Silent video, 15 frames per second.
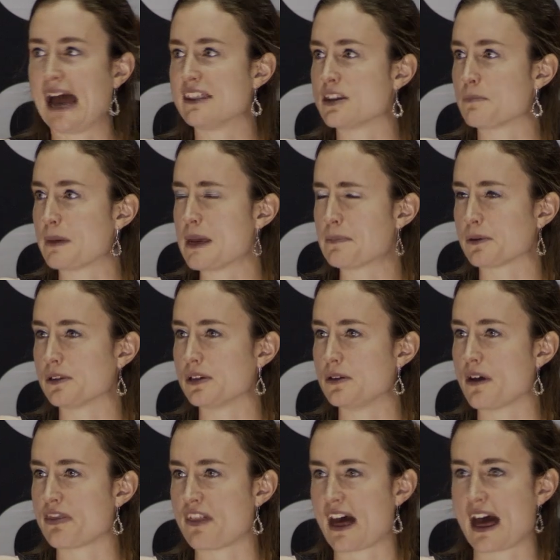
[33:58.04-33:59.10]
and the people
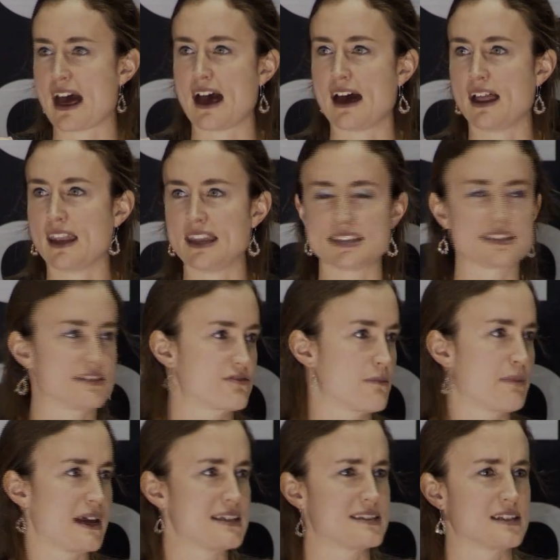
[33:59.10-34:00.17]
who are there are listed
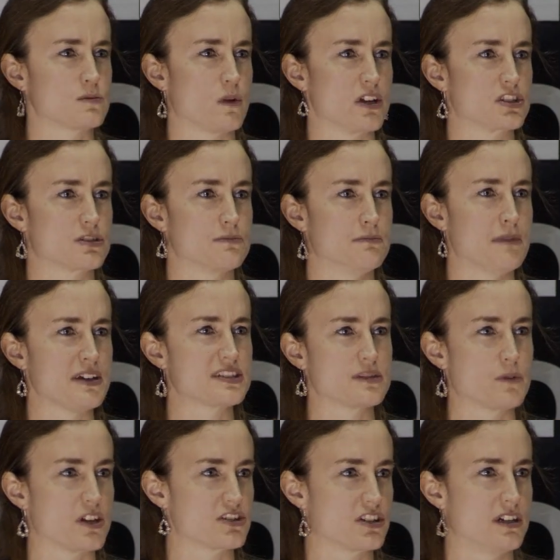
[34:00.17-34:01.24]
from places most
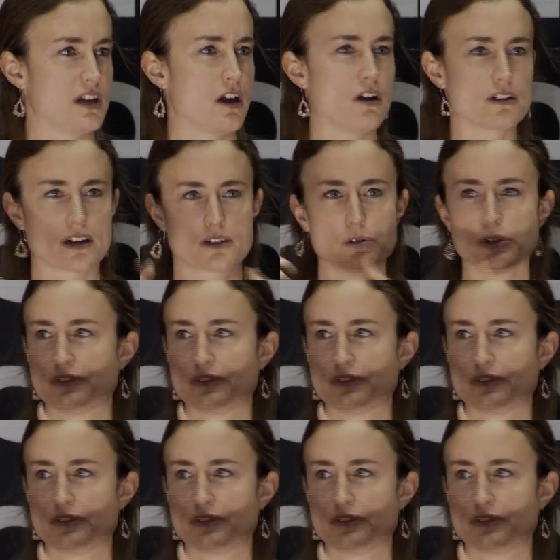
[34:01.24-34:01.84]
of which are no longer